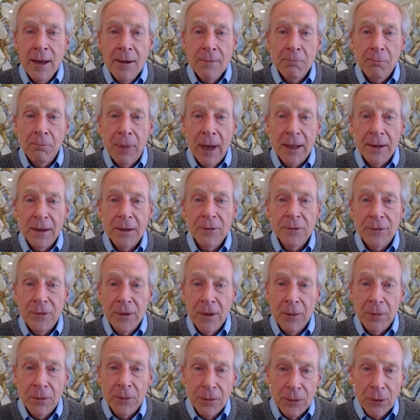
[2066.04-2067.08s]
But
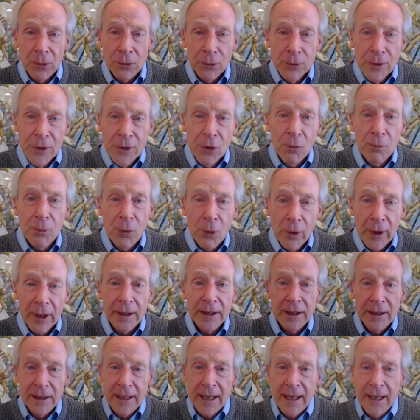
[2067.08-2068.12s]
the real
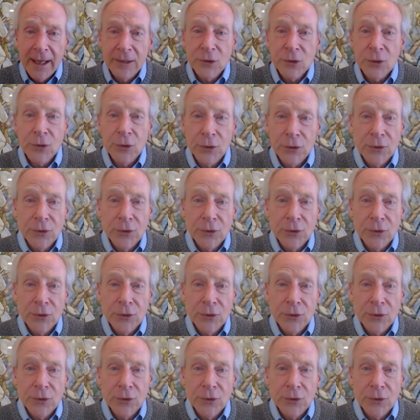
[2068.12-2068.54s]
point in answer